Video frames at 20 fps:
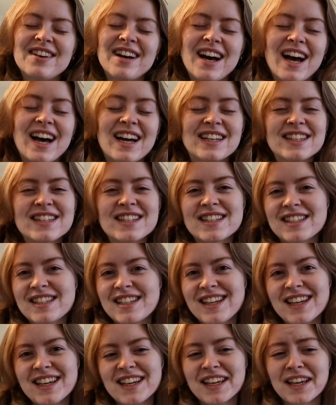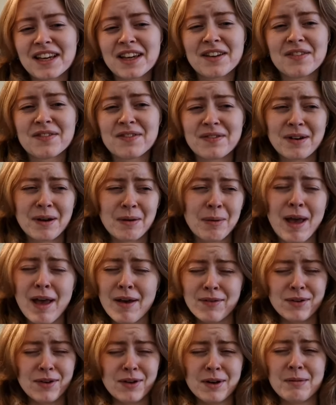And see if I'm
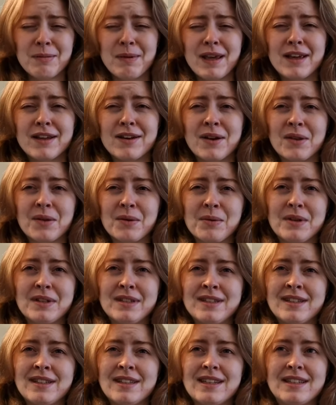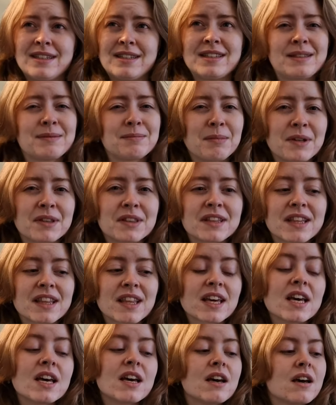ever gonna make another one this month,
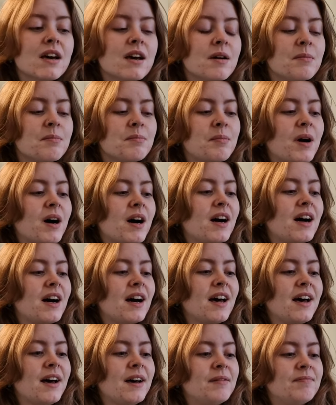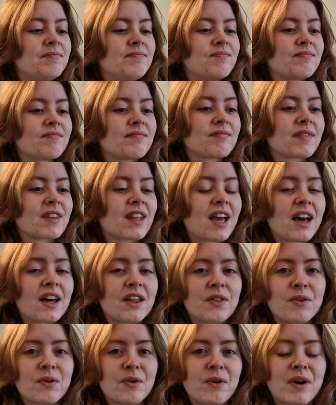but I
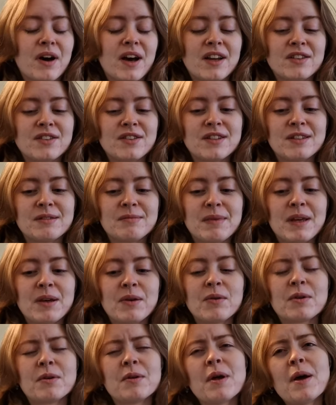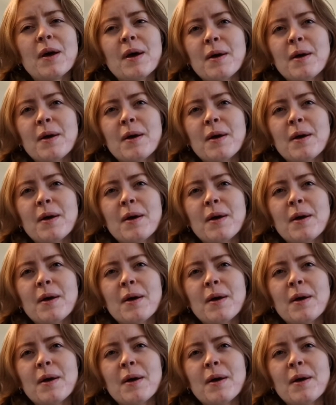thought I'd just make one